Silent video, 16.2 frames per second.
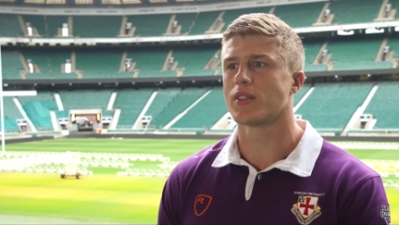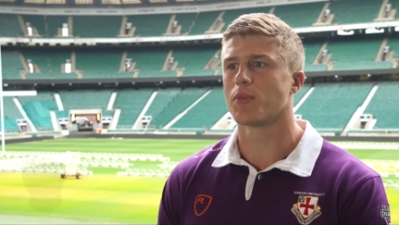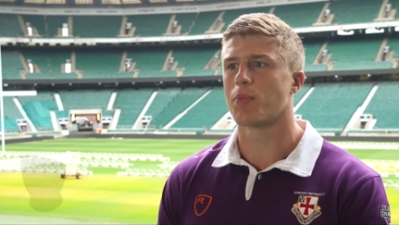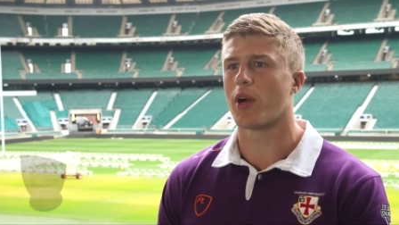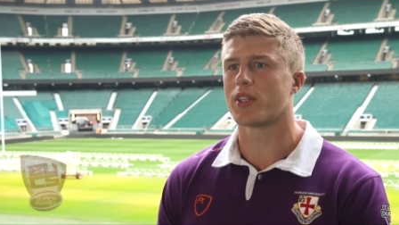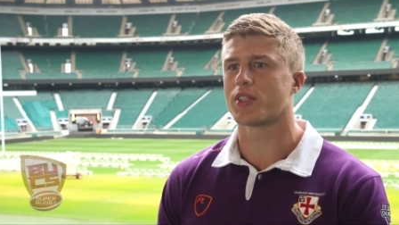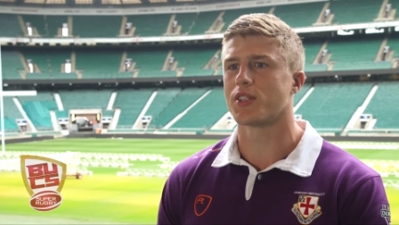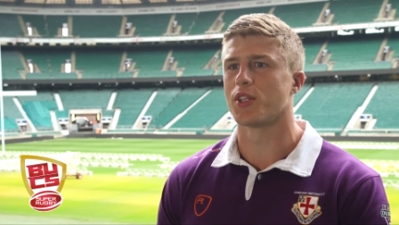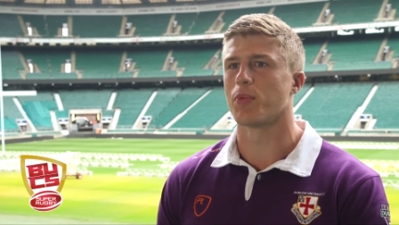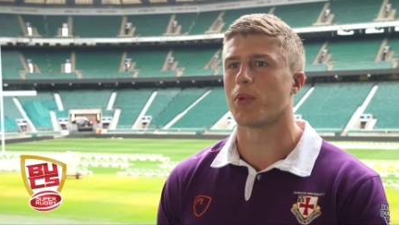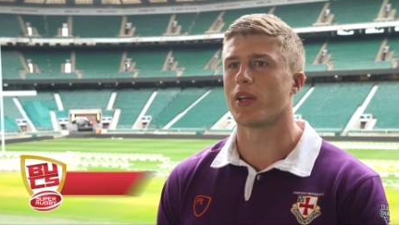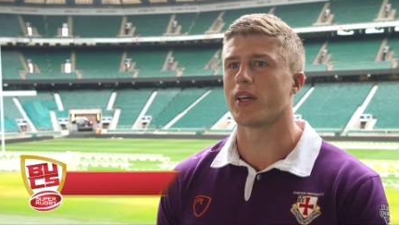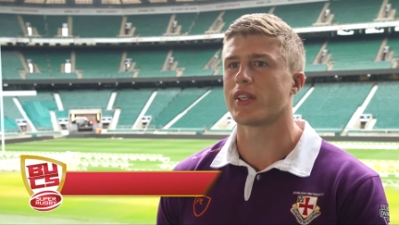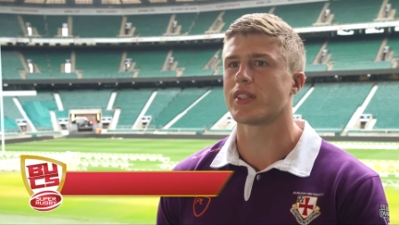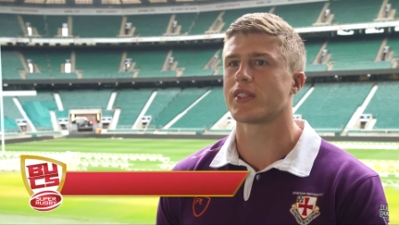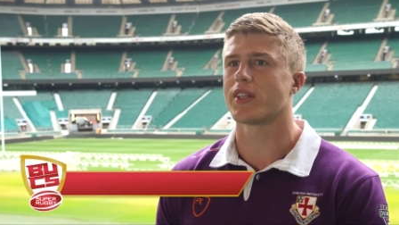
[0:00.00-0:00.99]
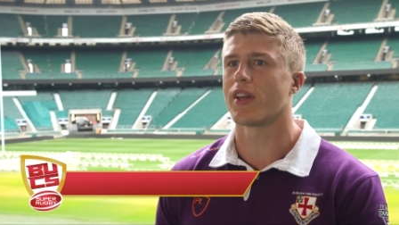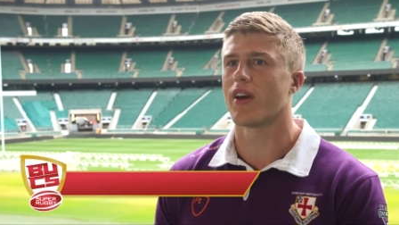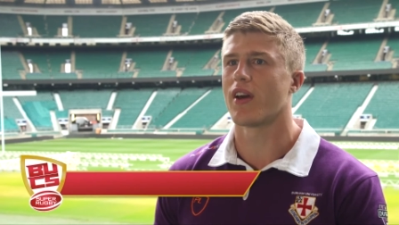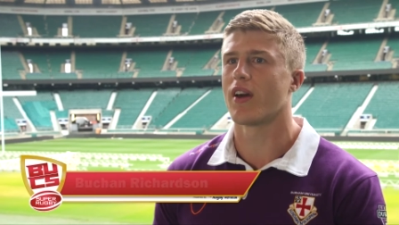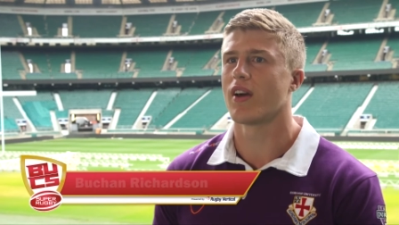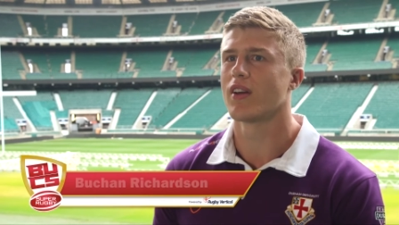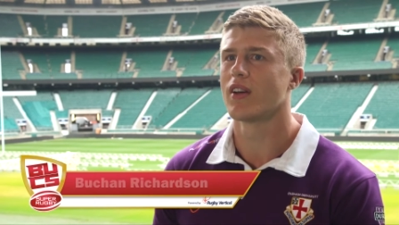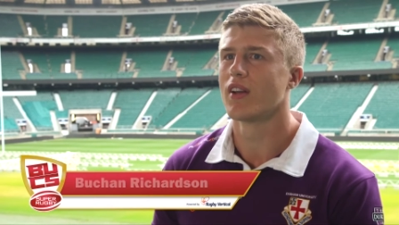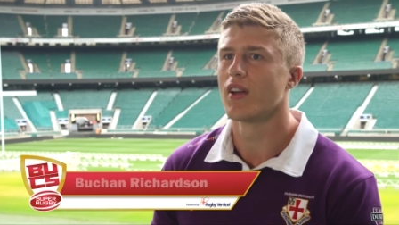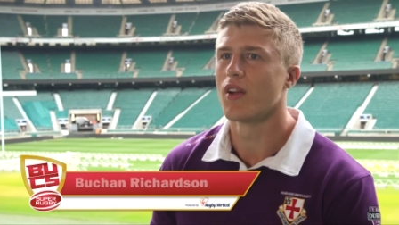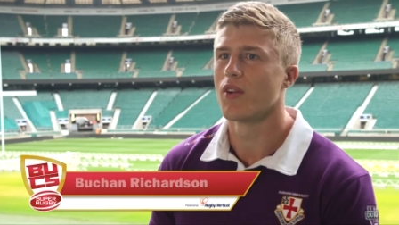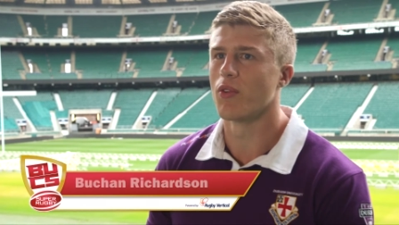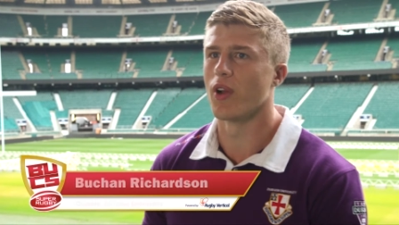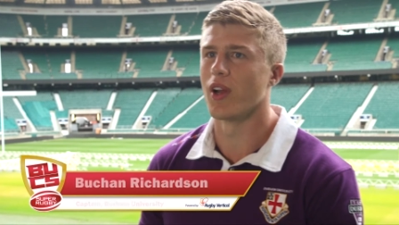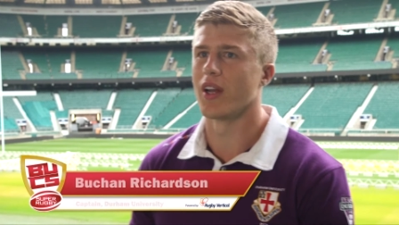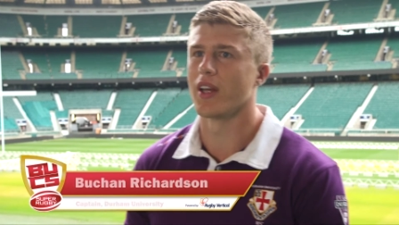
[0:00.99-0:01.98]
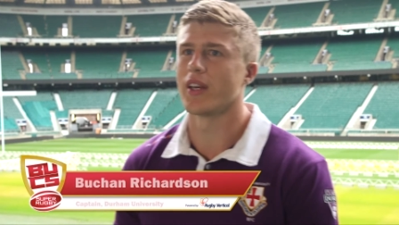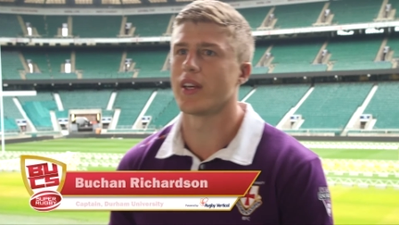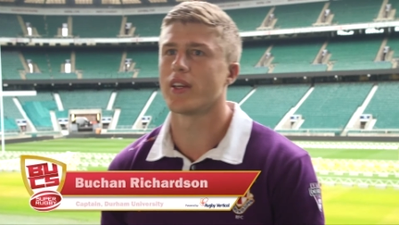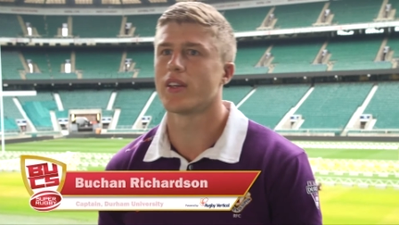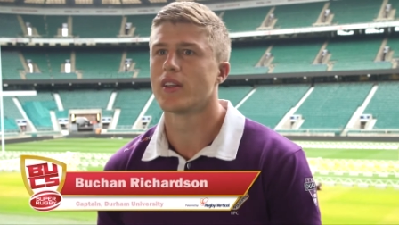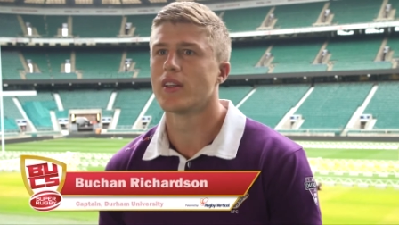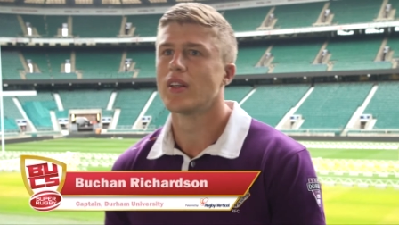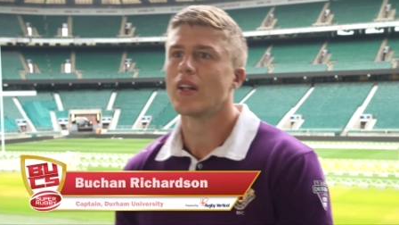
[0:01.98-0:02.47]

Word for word: The BUCS Super League is going to really